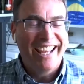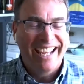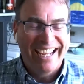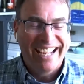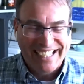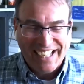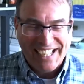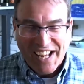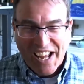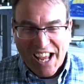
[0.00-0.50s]

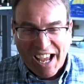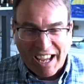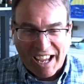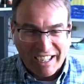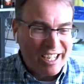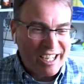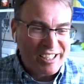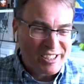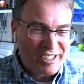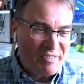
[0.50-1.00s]
I
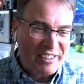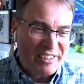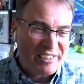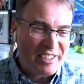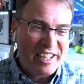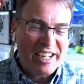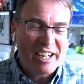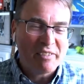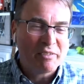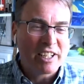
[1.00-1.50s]
I got
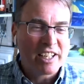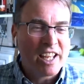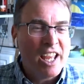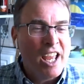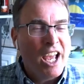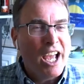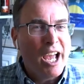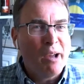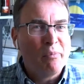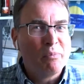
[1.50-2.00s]
something today. I'm
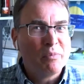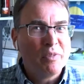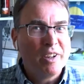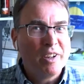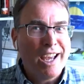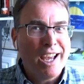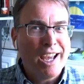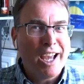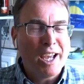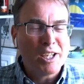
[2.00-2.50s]
like
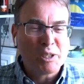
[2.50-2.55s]
I'm